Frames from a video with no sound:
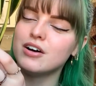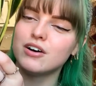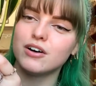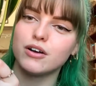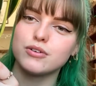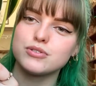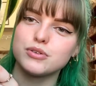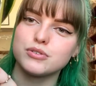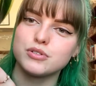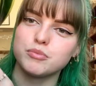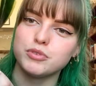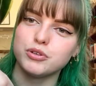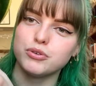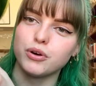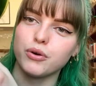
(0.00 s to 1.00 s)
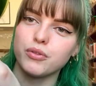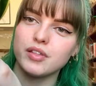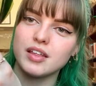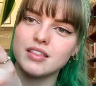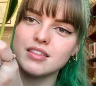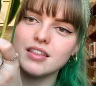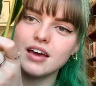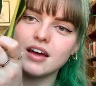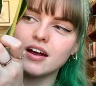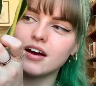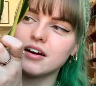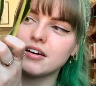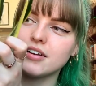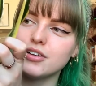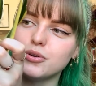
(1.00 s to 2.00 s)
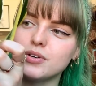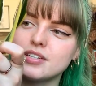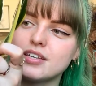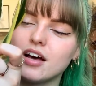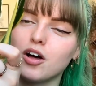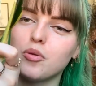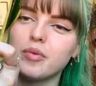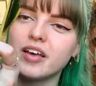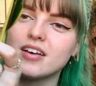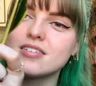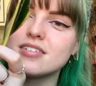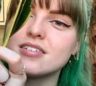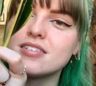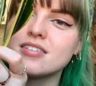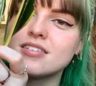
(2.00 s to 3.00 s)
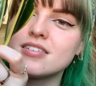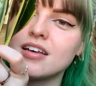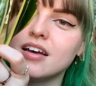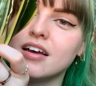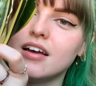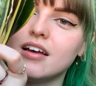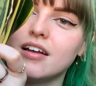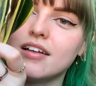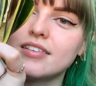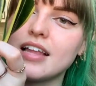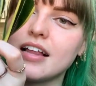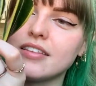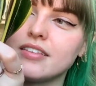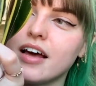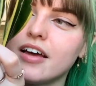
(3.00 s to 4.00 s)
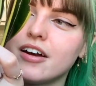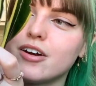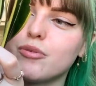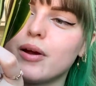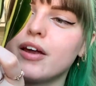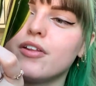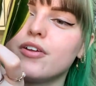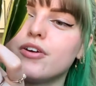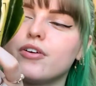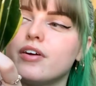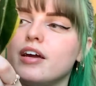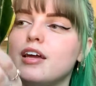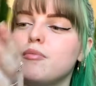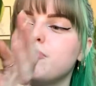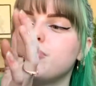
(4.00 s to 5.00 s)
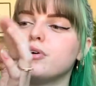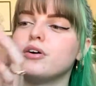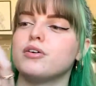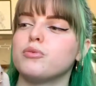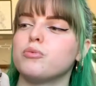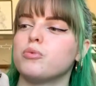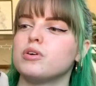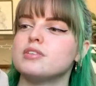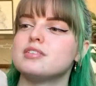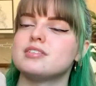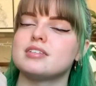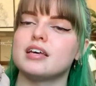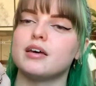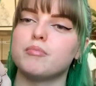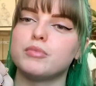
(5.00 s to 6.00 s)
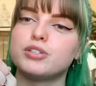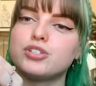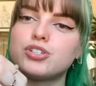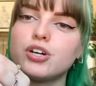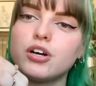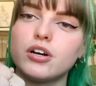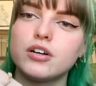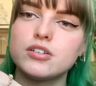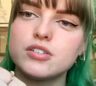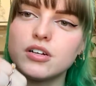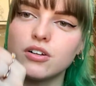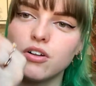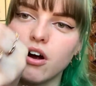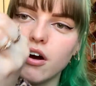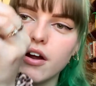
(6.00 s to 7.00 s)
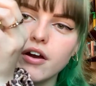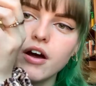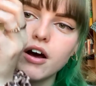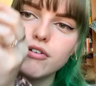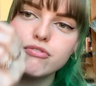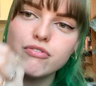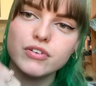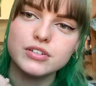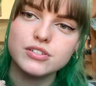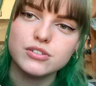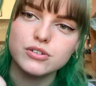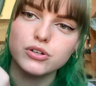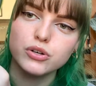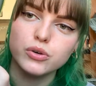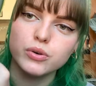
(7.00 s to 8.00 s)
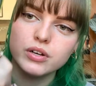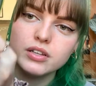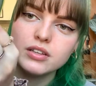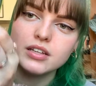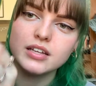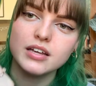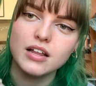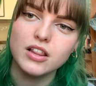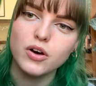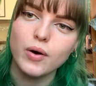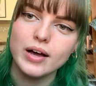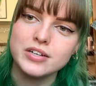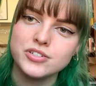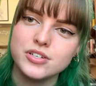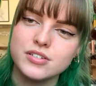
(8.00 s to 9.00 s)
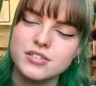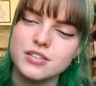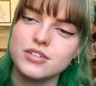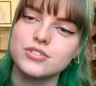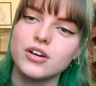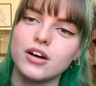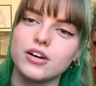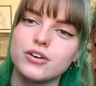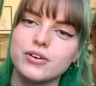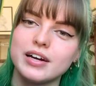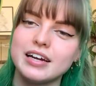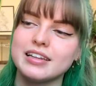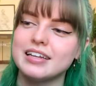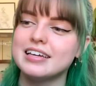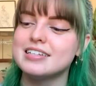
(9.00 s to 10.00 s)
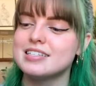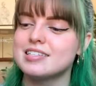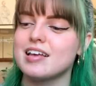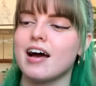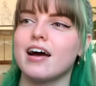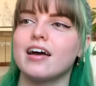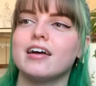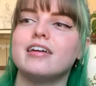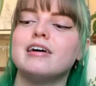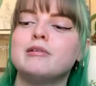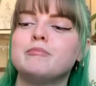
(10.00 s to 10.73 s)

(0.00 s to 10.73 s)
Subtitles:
Also some new growth in there. You can tell because it's that lighter regular green, but once it matures, it'll harden off to the yellow edges and the dark green in the inside.